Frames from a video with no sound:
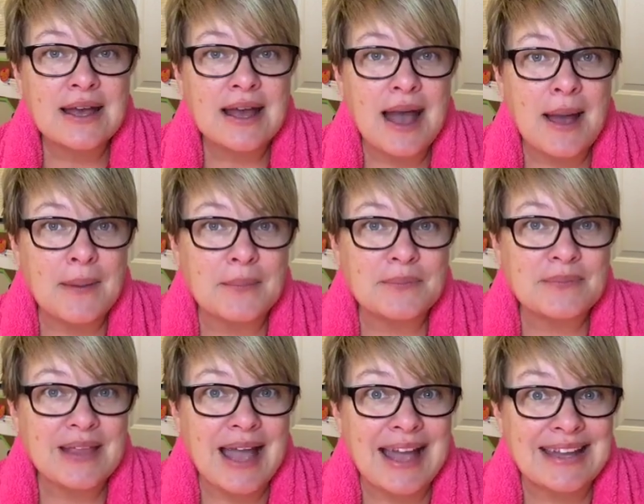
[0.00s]
um,
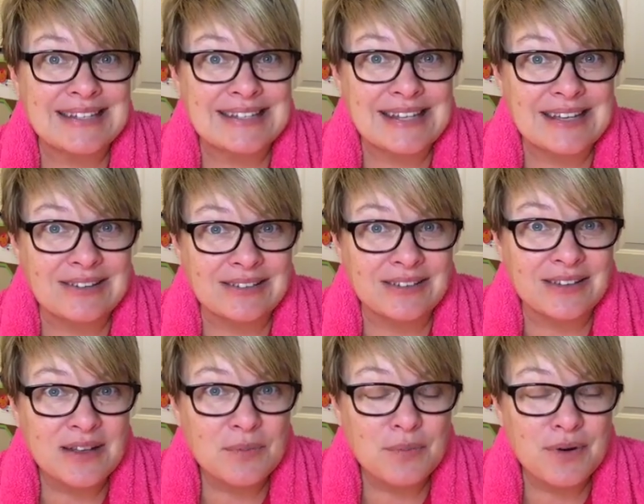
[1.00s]

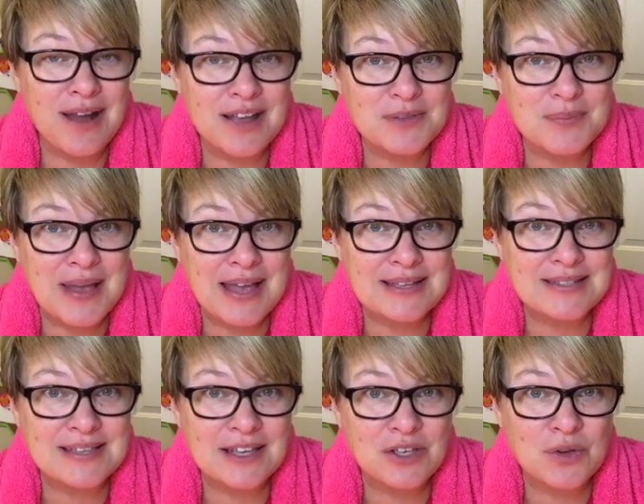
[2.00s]
ideal prospects
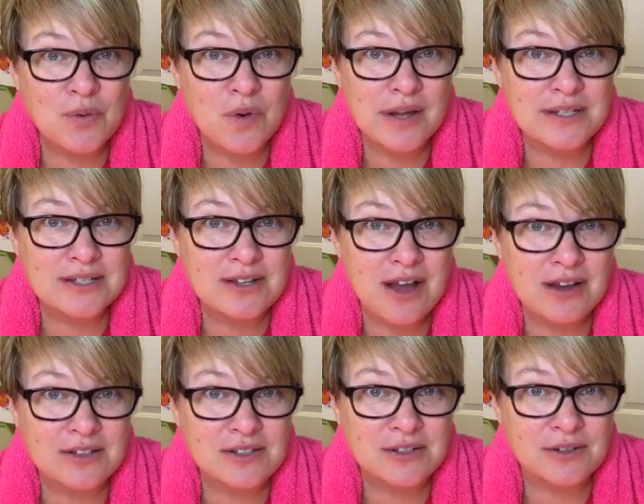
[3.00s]
that you want to
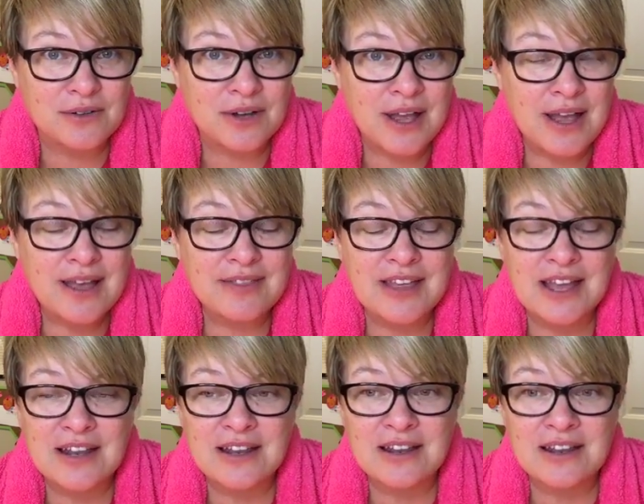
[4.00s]
talk to
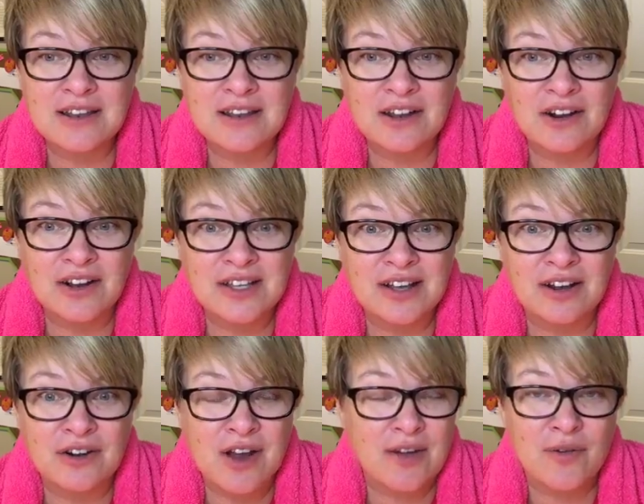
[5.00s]
that
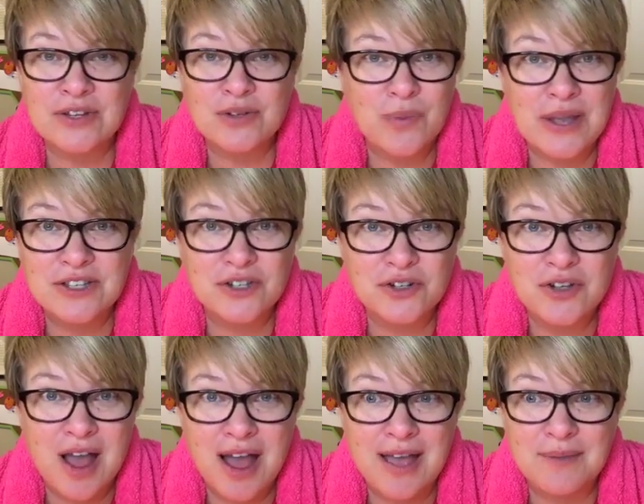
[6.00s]
are not going to waste your
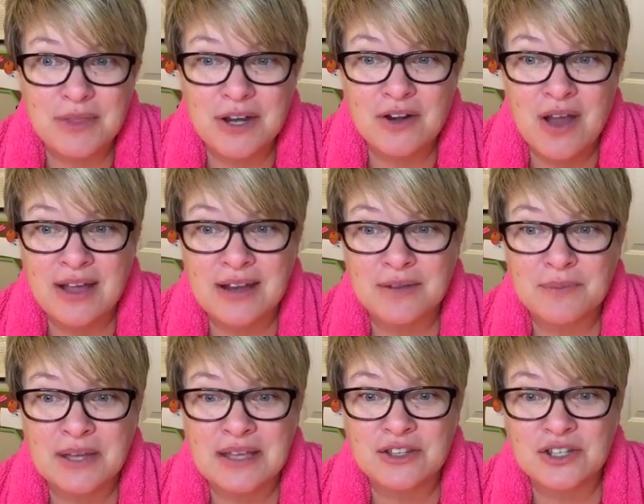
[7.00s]
time, that are not going to
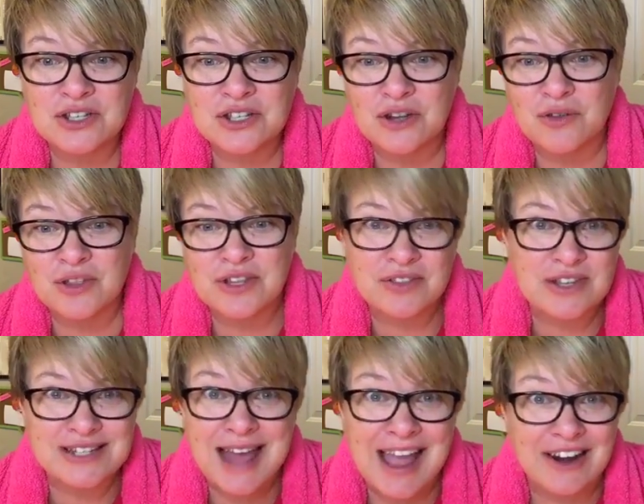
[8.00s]
be just, you know, the, the
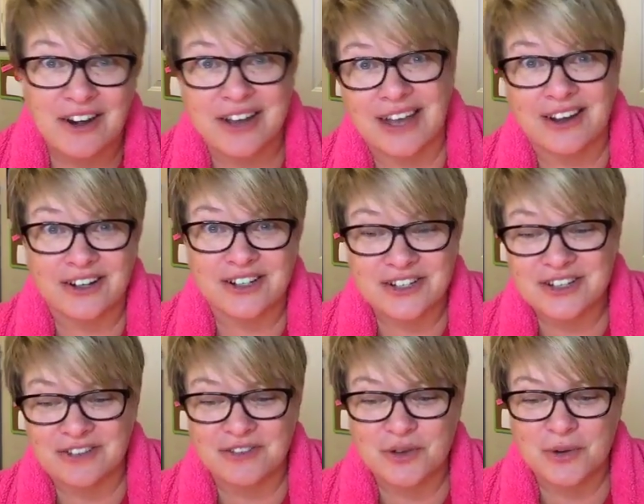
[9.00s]
tire kickers,
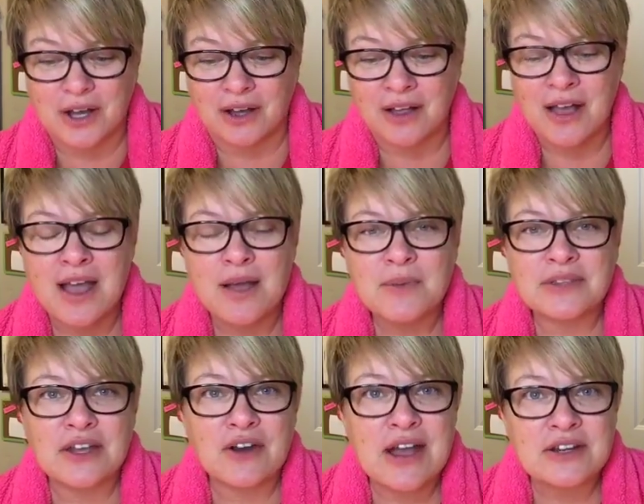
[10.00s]
if you will, but
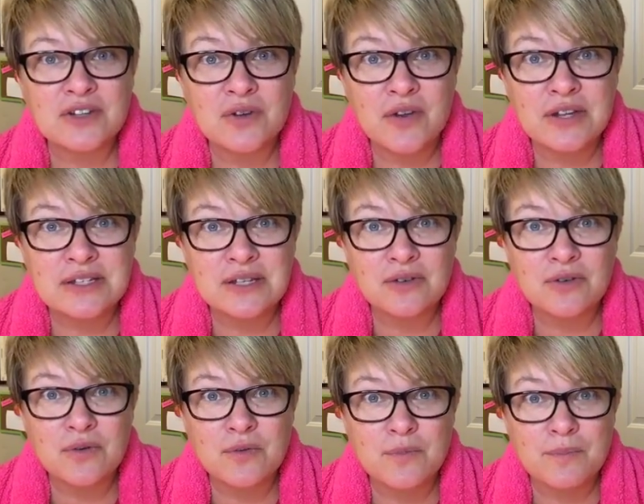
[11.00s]
that are actually going
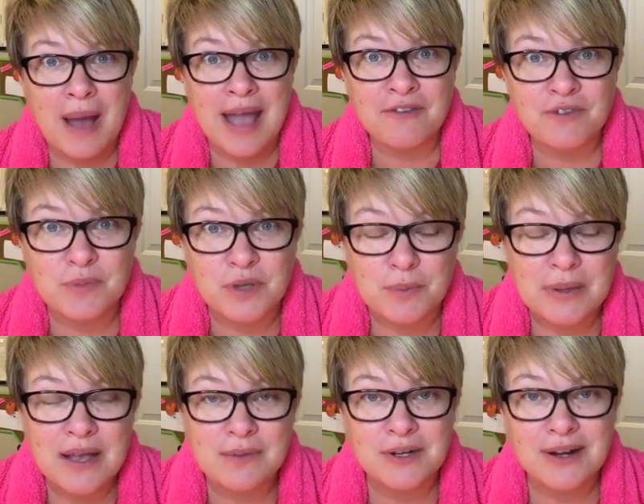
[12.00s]
to buy from you,
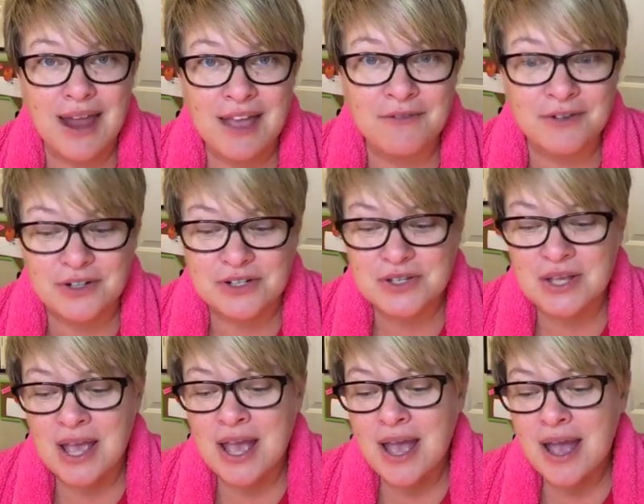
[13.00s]
become your lifers.
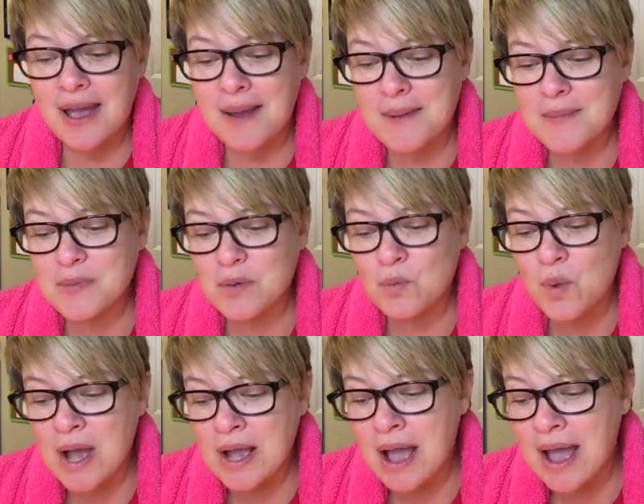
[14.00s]
Um,
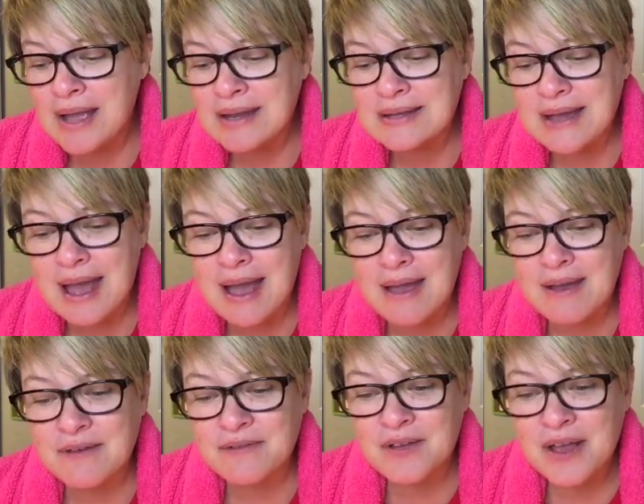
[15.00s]
what kind
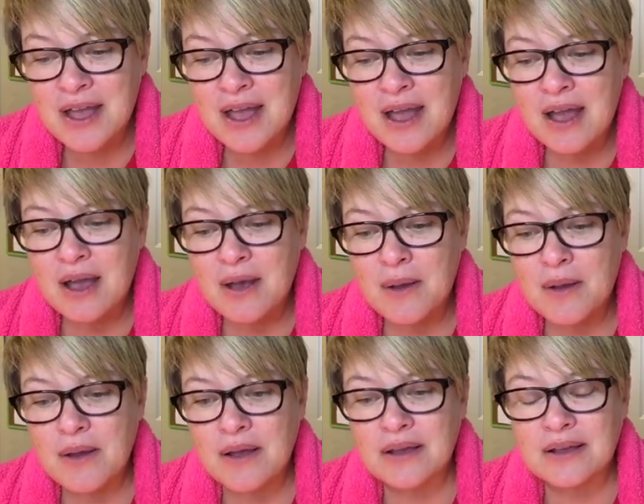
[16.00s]
of
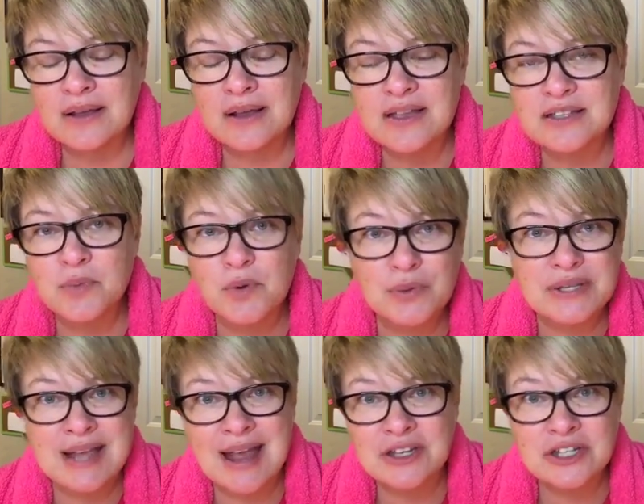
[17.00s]
customer
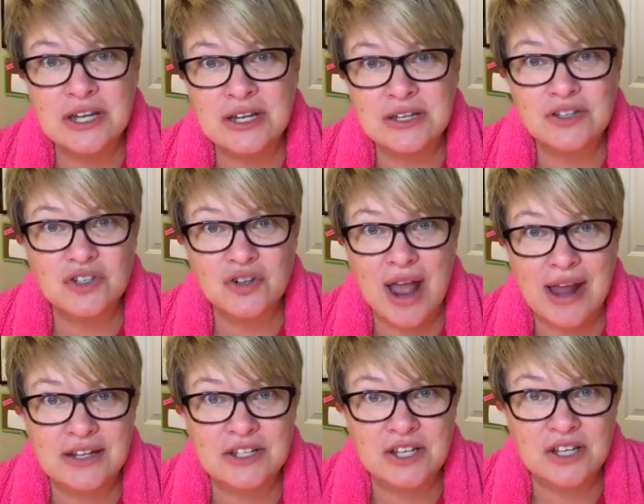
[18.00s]
retention
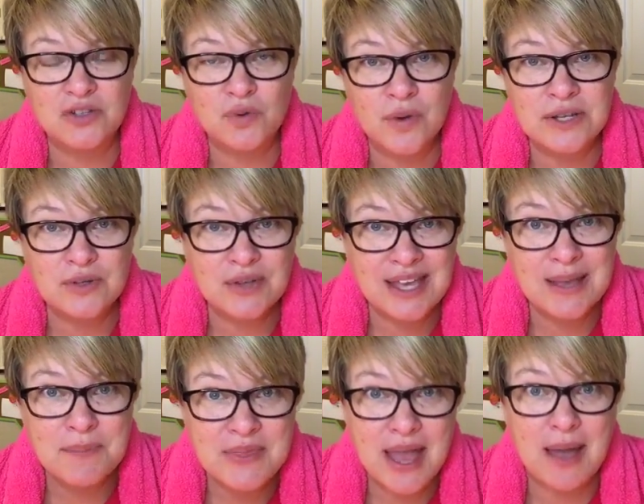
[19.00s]
strategy is going to
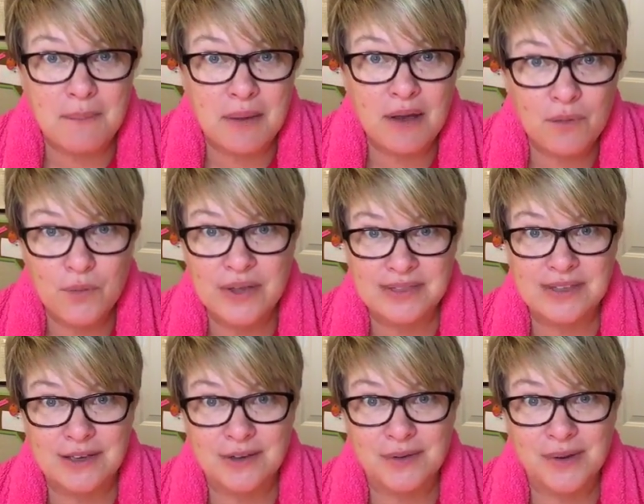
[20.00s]
keep them with
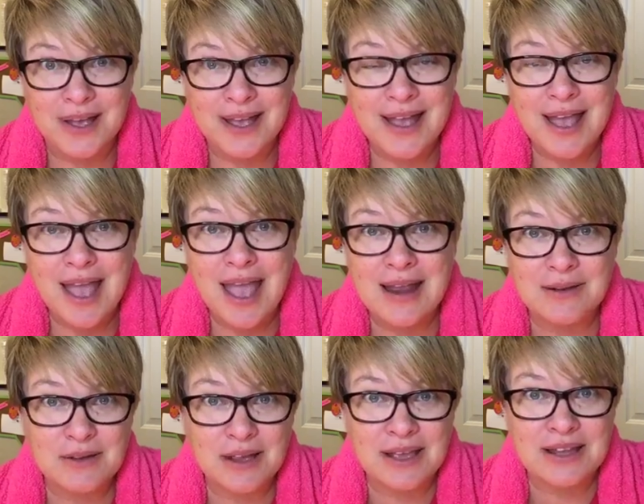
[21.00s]
you
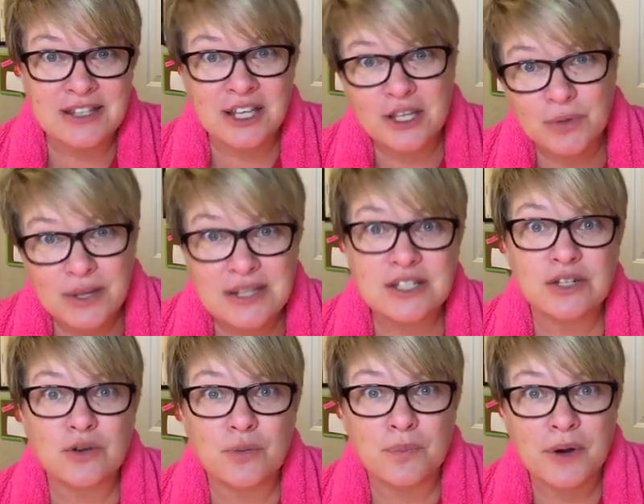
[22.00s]
and continuing
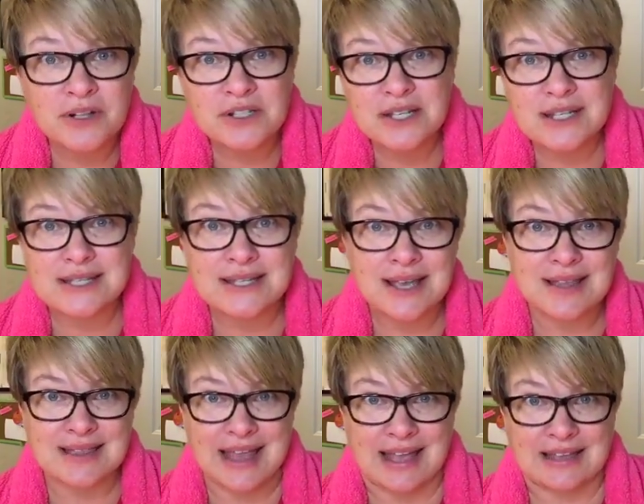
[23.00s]
to purchase
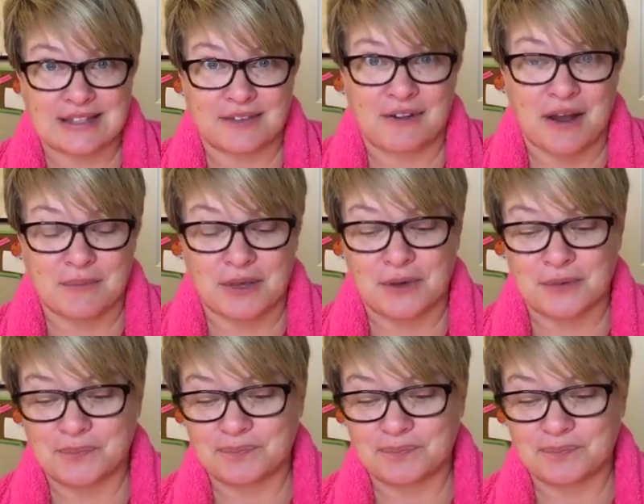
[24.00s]
things from you?